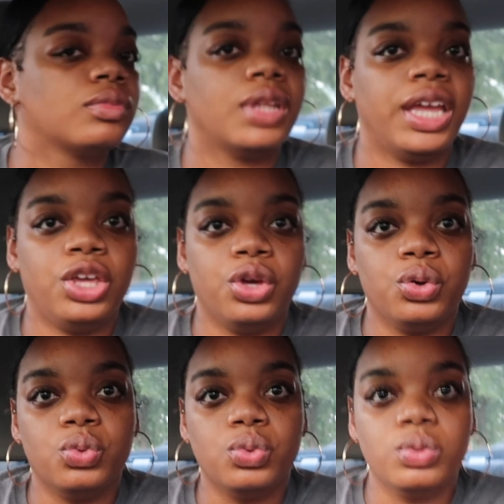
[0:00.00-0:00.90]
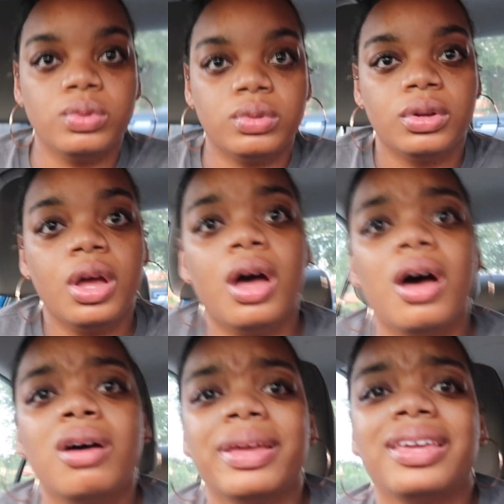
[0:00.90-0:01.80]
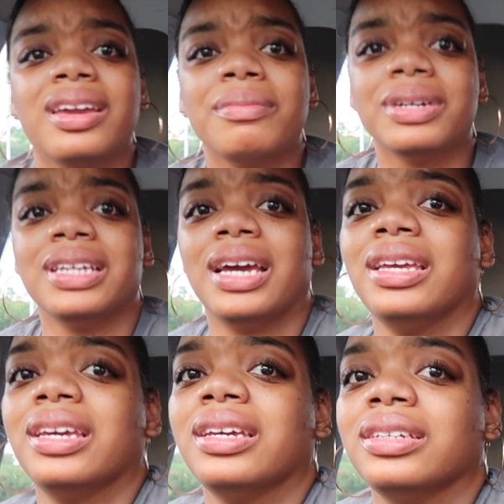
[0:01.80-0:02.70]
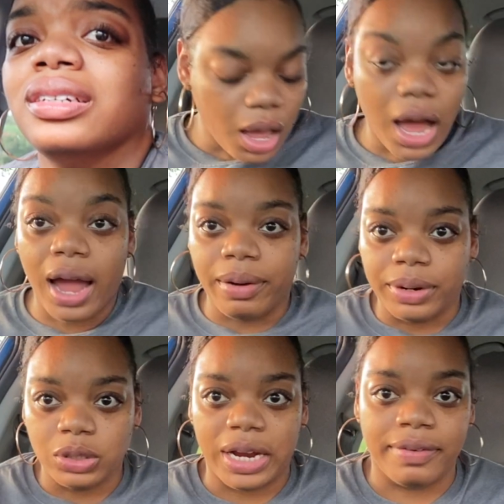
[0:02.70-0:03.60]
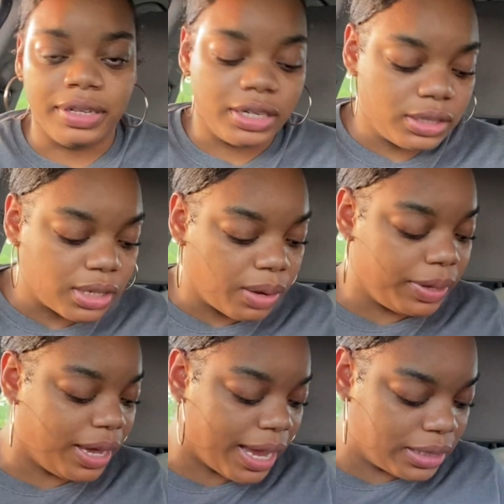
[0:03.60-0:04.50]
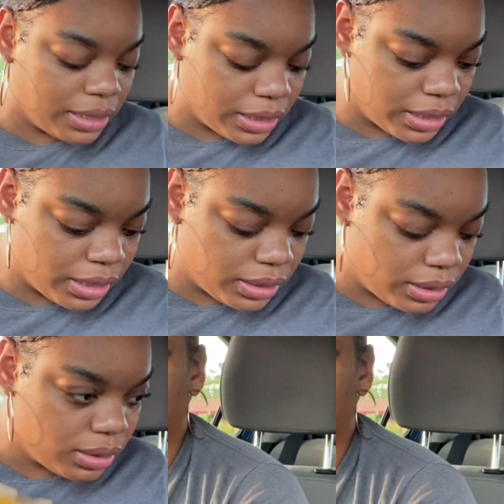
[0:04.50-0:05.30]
Thank you. Oh, my camera dying. right, road travelers, so we got the goods.